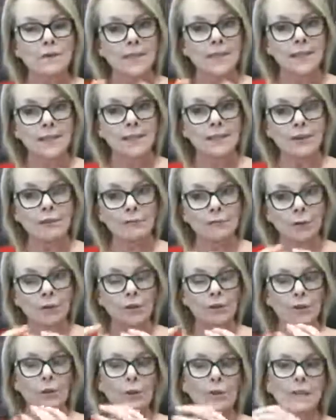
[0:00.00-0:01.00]
I've done is I've
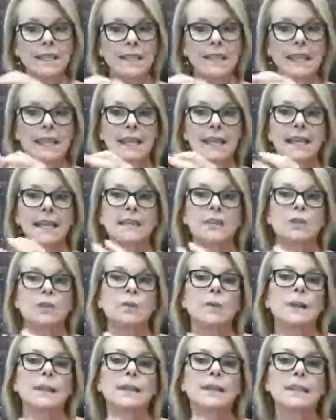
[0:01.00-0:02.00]
put it all together
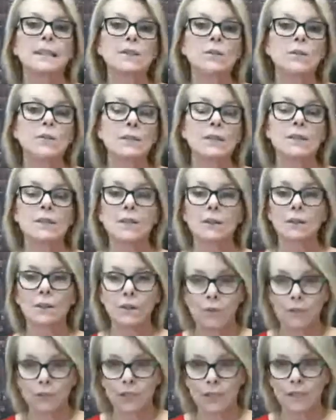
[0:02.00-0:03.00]
into a little
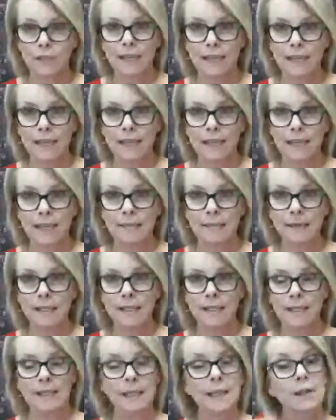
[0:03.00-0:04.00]
solution
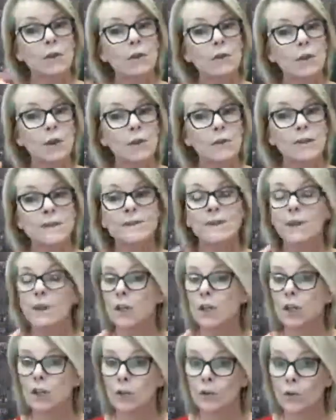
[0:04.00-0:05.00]
statement that, although is
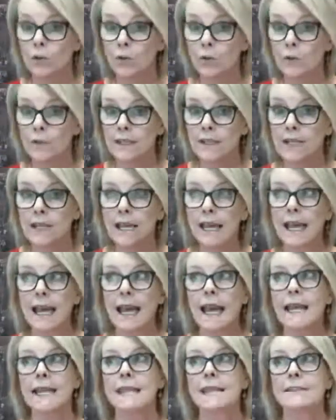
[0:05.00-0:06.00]
very short
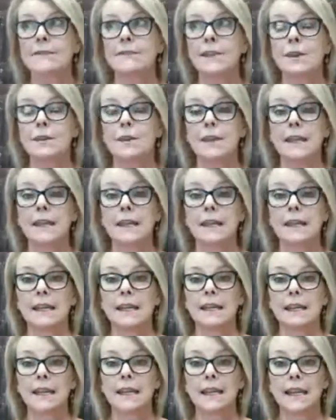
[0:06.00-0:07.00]
and is very
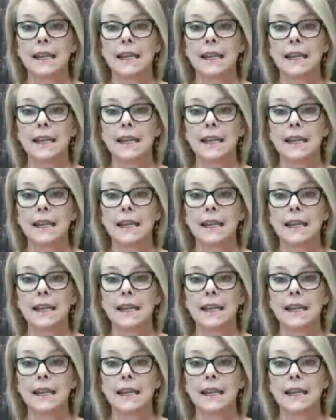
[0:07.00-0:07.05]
